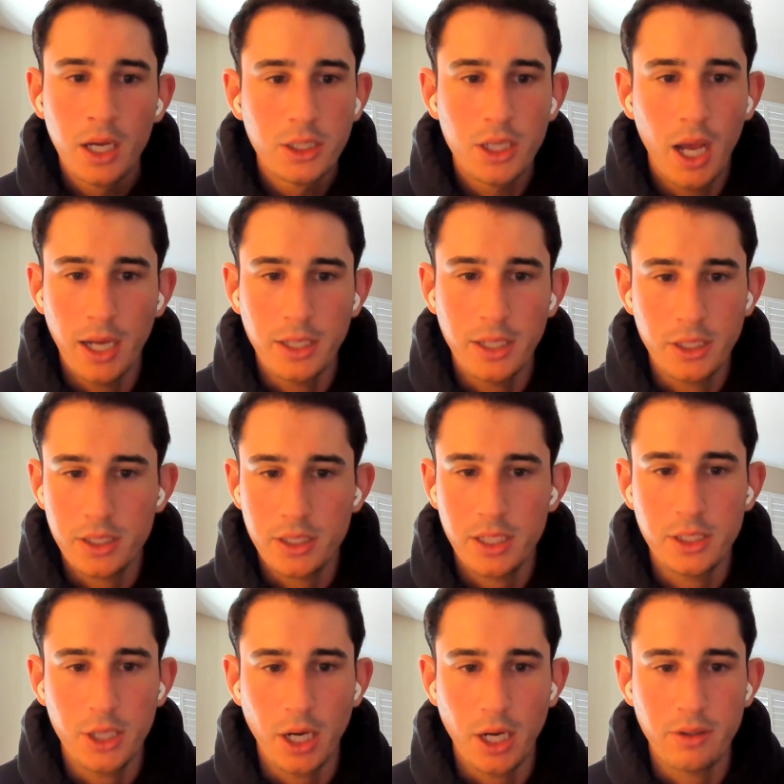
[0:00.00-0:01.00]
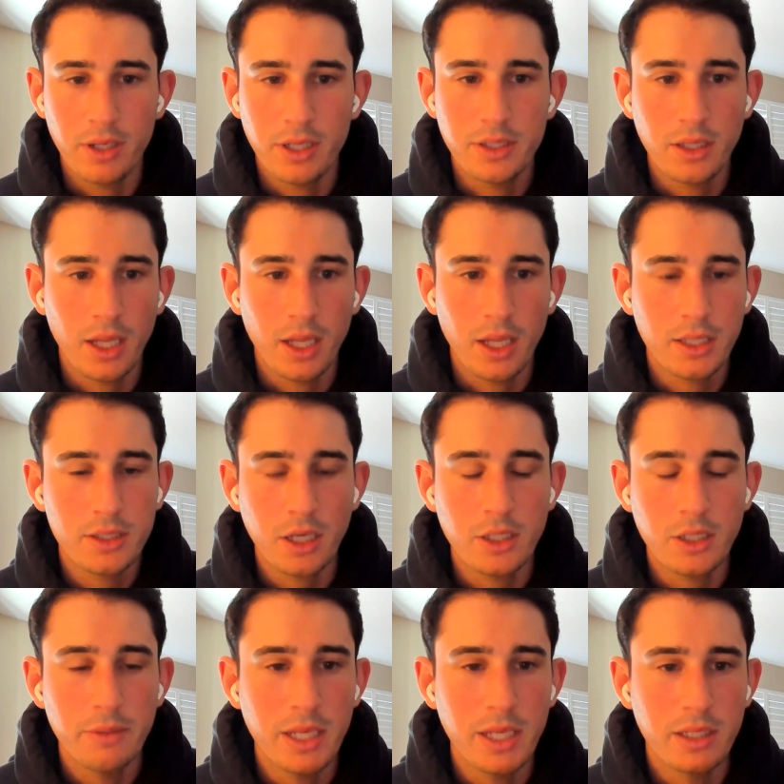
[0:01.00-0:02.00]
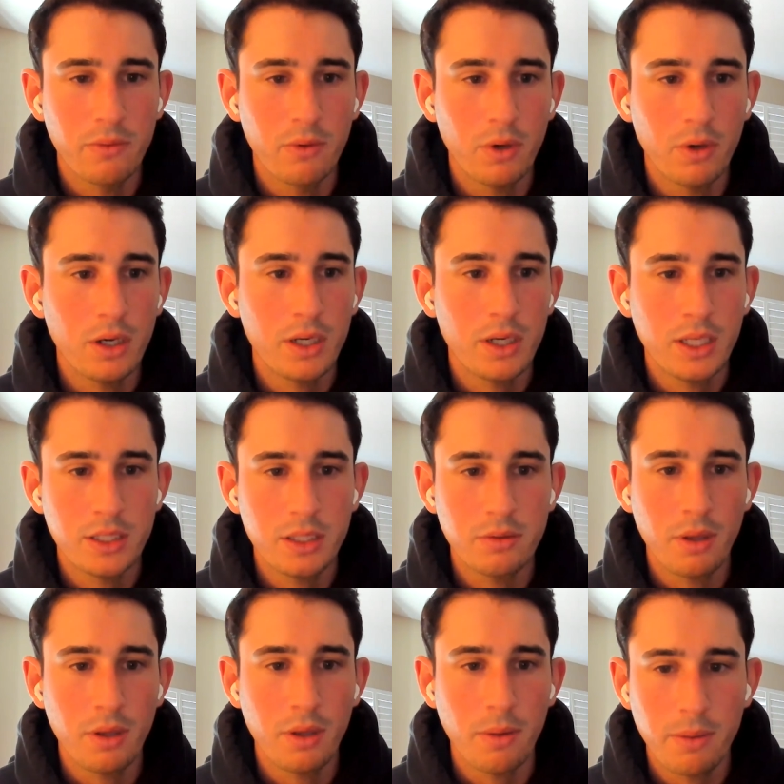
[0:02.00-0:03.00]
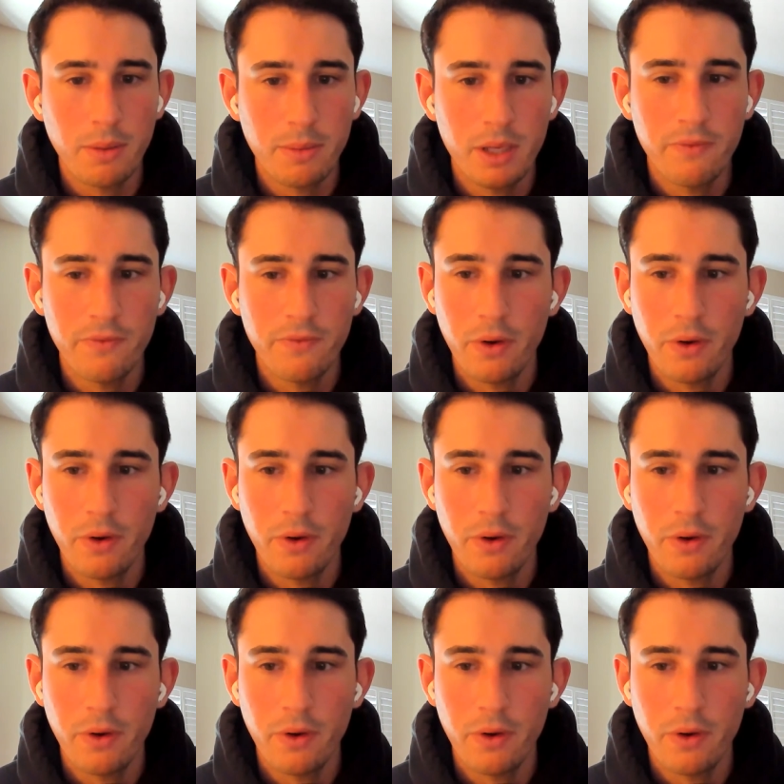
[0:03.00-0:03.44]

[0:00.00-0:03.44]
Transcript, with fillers: uh, just in general has done like such amazing work. And so some, some of the info